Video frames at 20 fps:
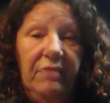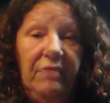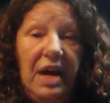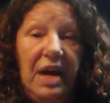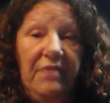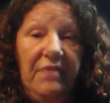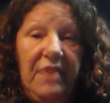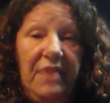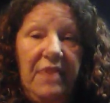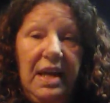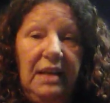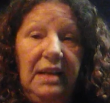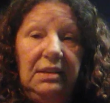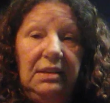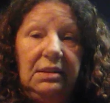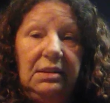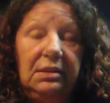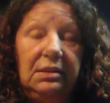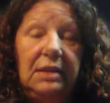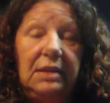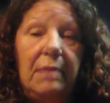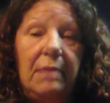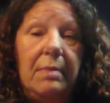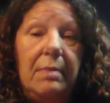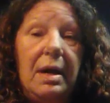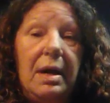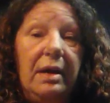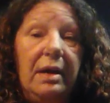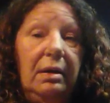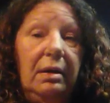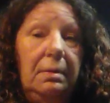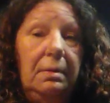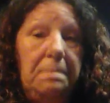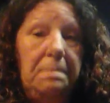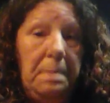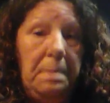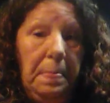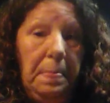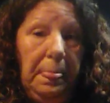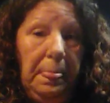Vyvanse, that my
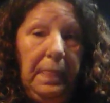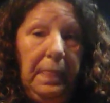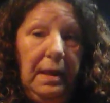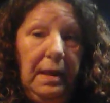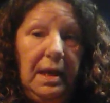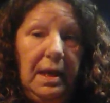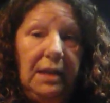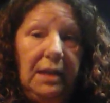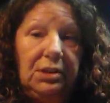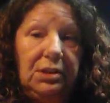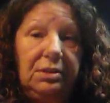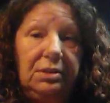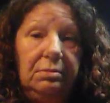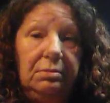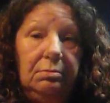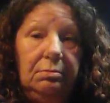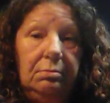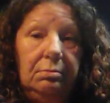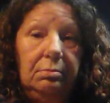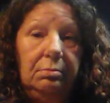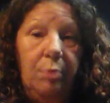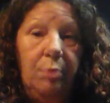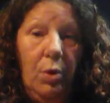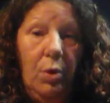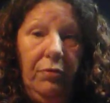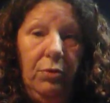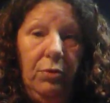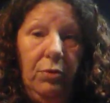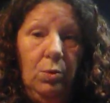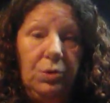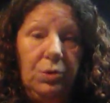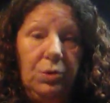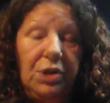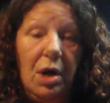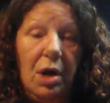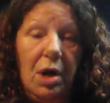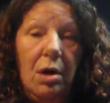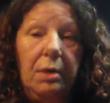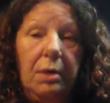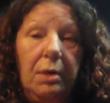ex-boyfriend was
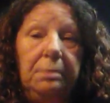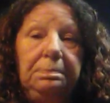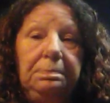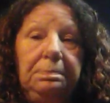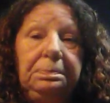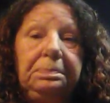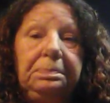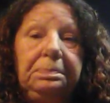on,